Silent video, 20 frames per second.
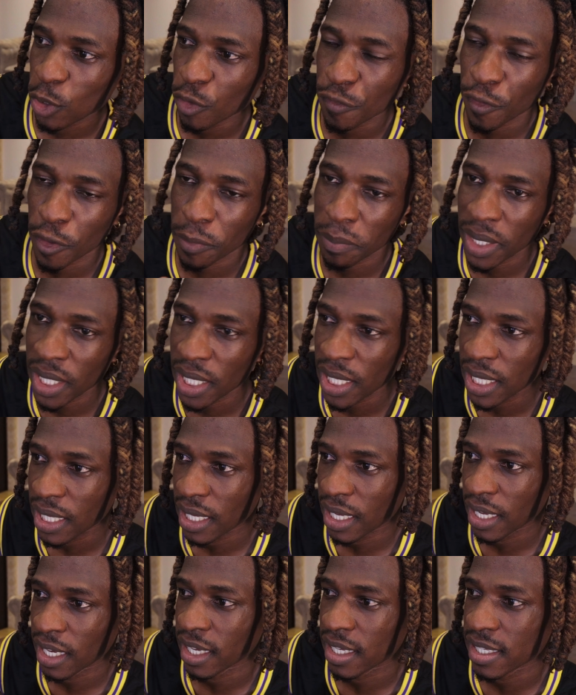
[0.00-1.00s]
For me,
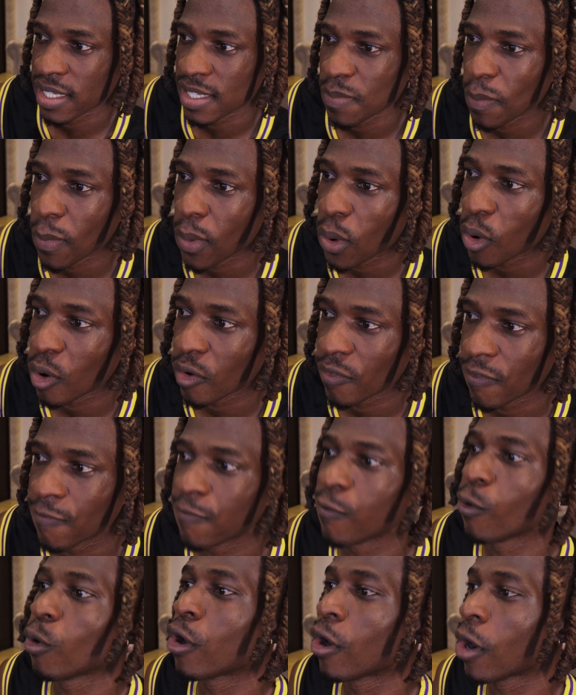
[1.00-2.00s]
it's more of
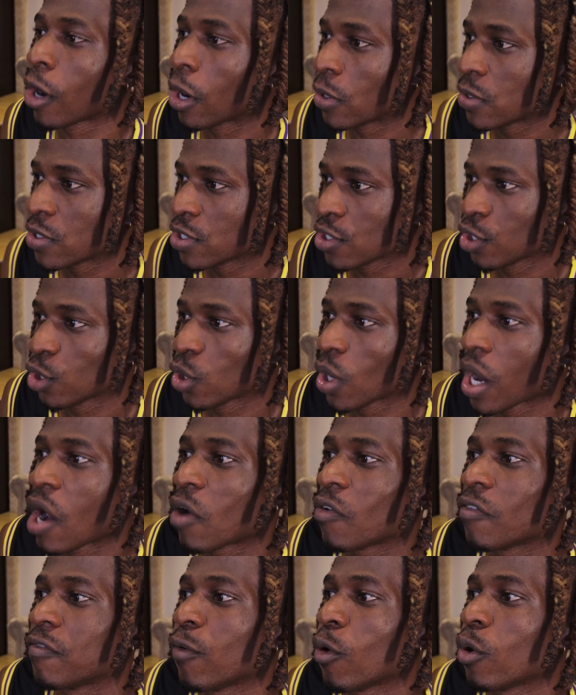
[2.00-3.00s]
vocals, you know,
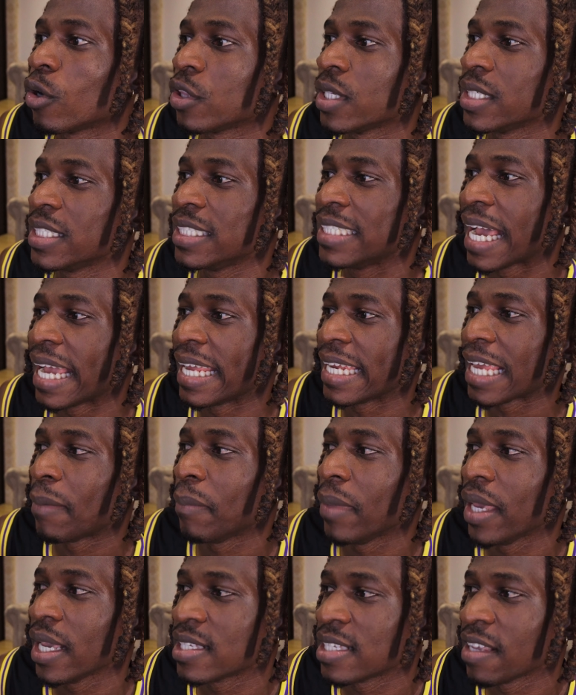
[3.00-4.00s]
how the
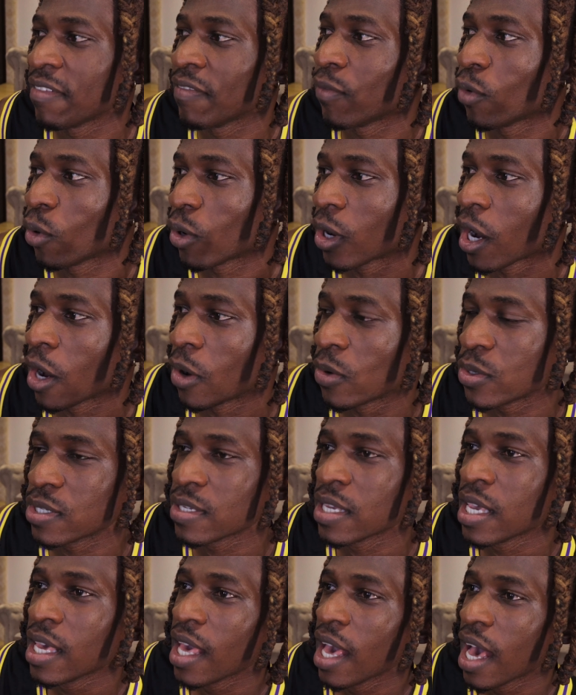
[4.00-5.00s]
dynamics in vocals,
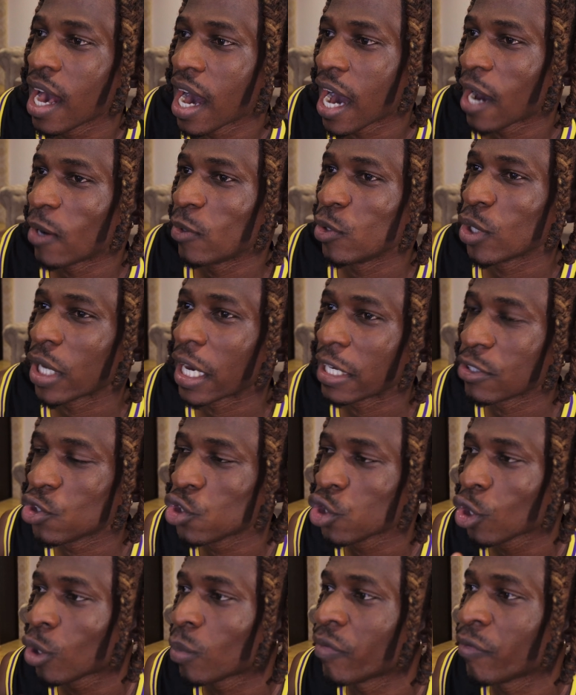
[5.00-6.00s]
how you can
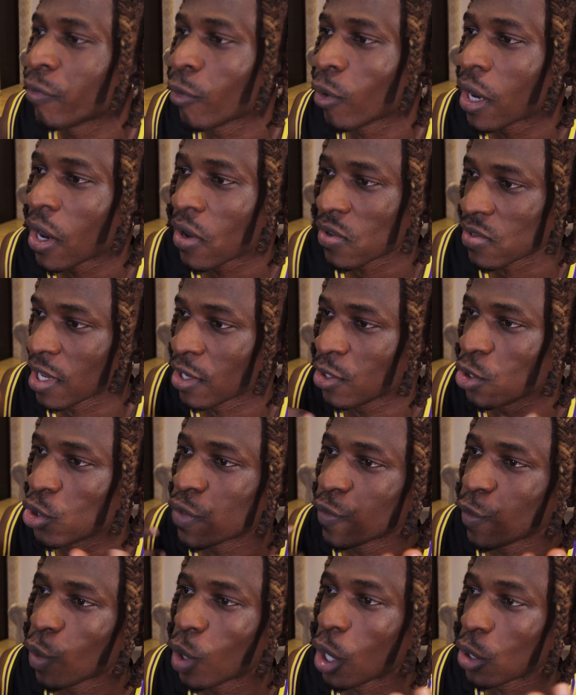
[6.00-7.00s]
chop vocals and use
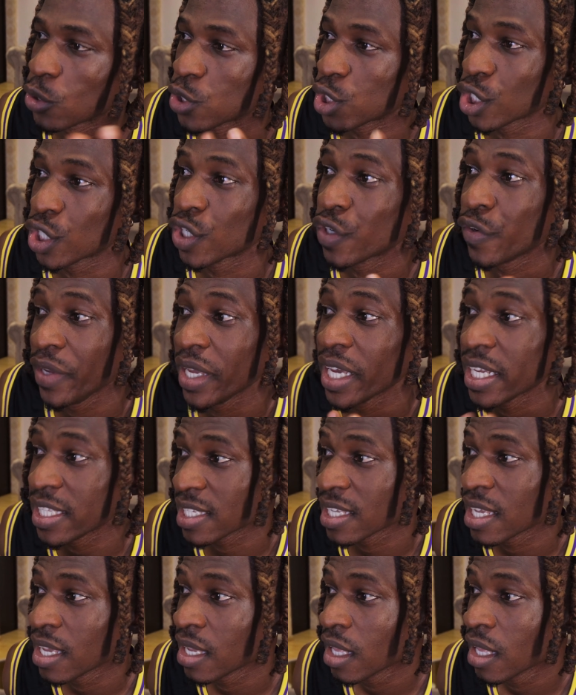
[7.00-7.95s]
vocals to create